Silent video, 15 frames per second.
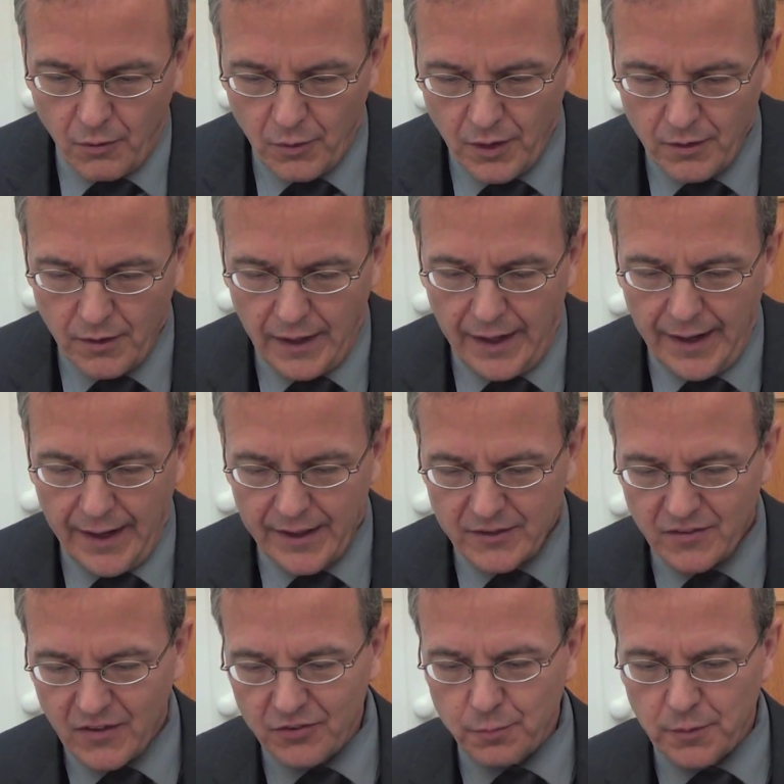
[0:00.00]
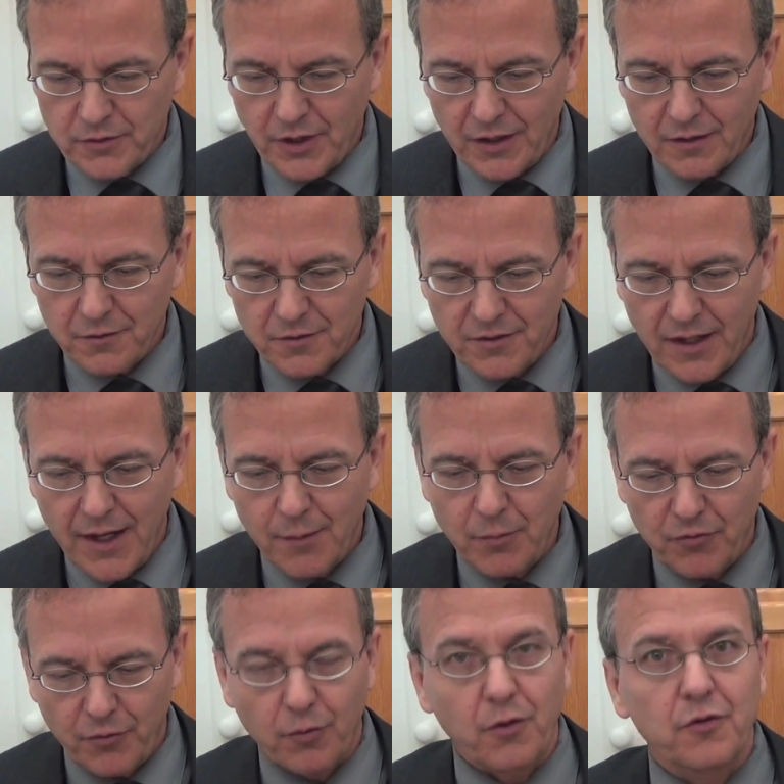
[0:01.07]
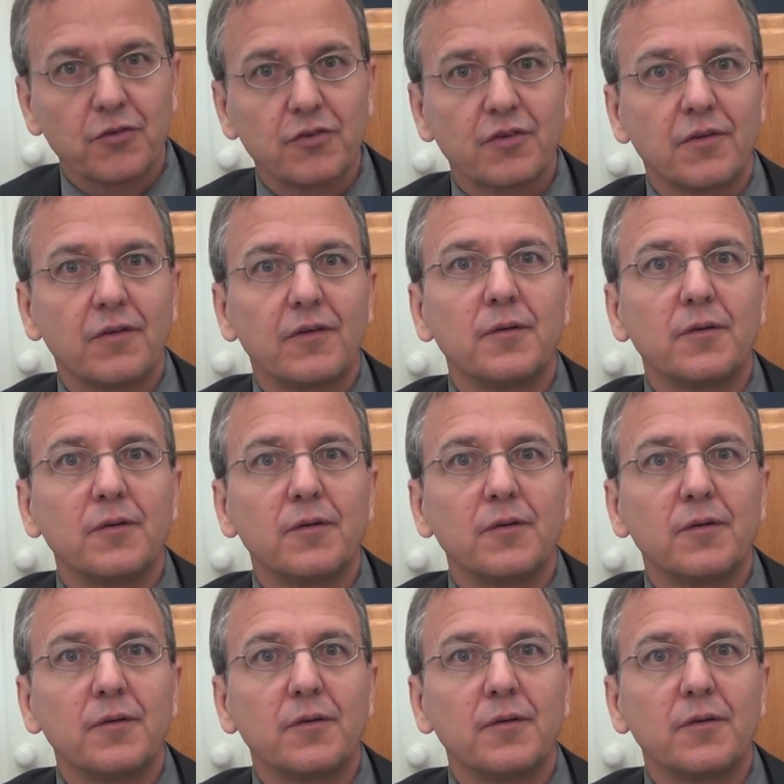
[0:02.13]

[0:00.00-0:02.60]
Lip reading: Well, at this particular time, of course,